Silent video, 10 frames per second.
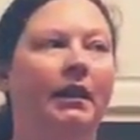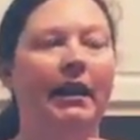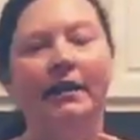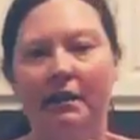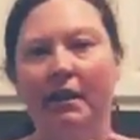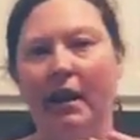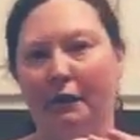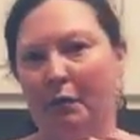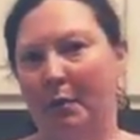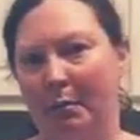It's the
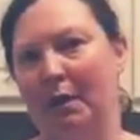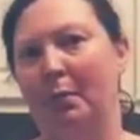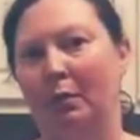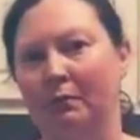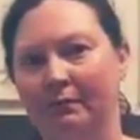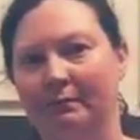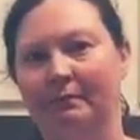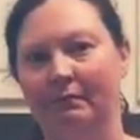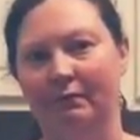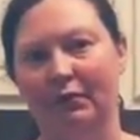government, people.
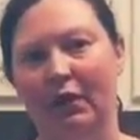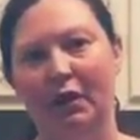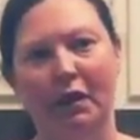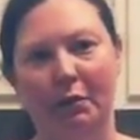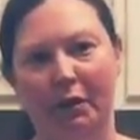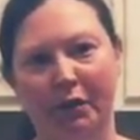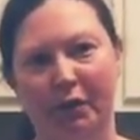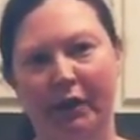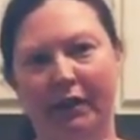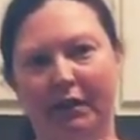You know they're
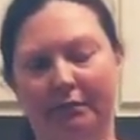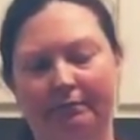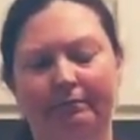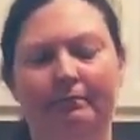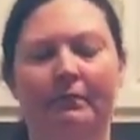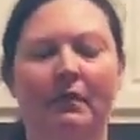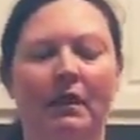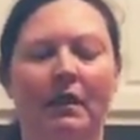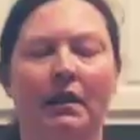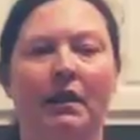strict.
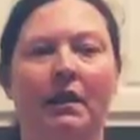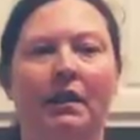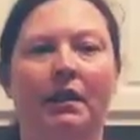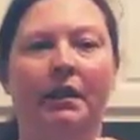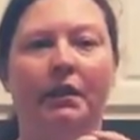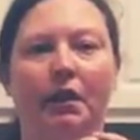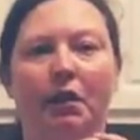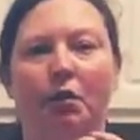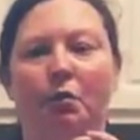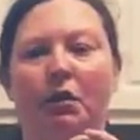
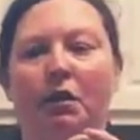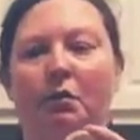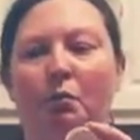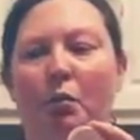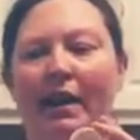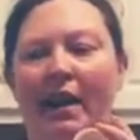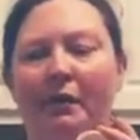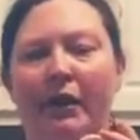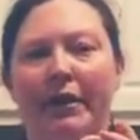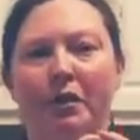So
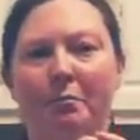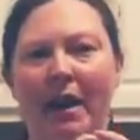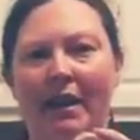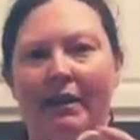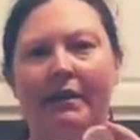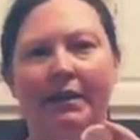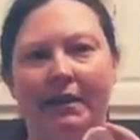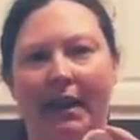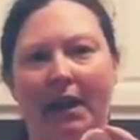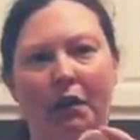whatever you make to
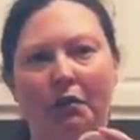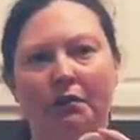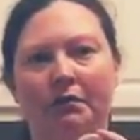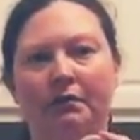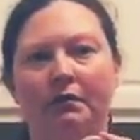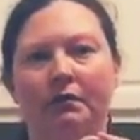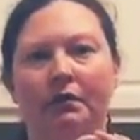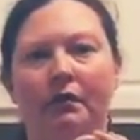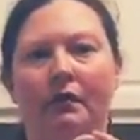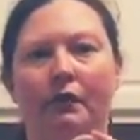sell
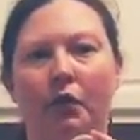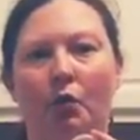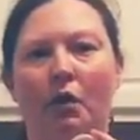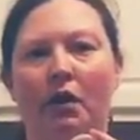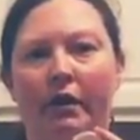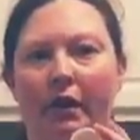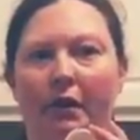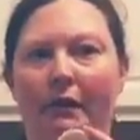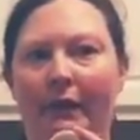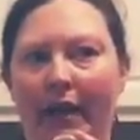for
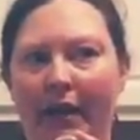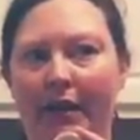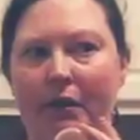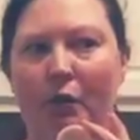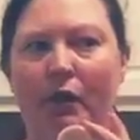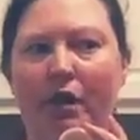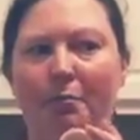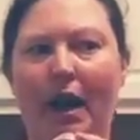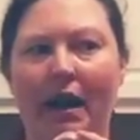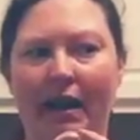your face or your
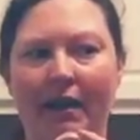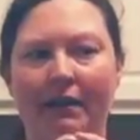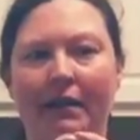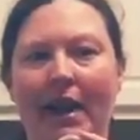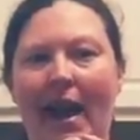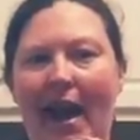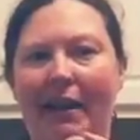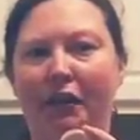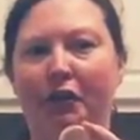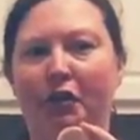body
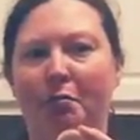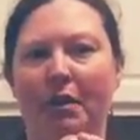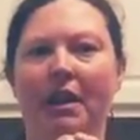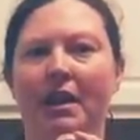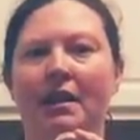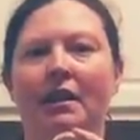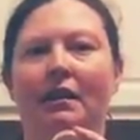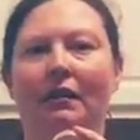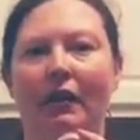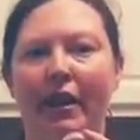has to be
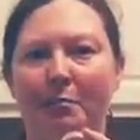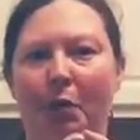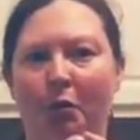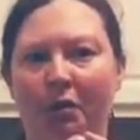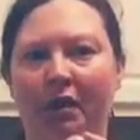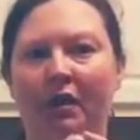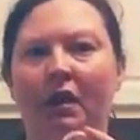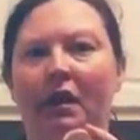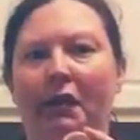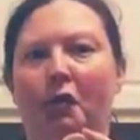labeled
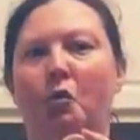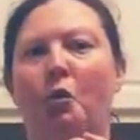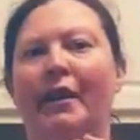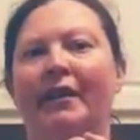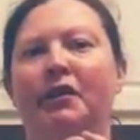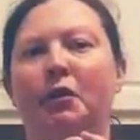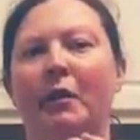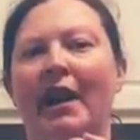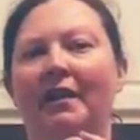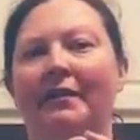according to
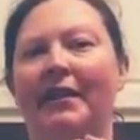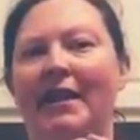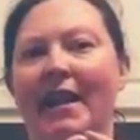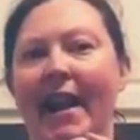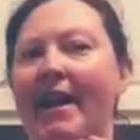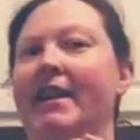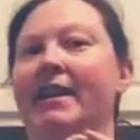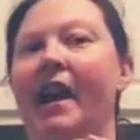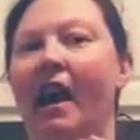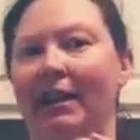
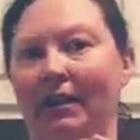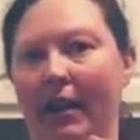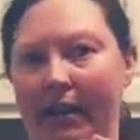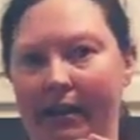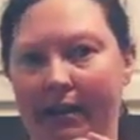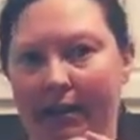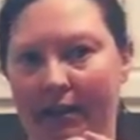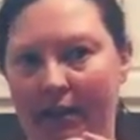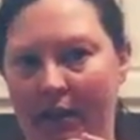FDA guidelines.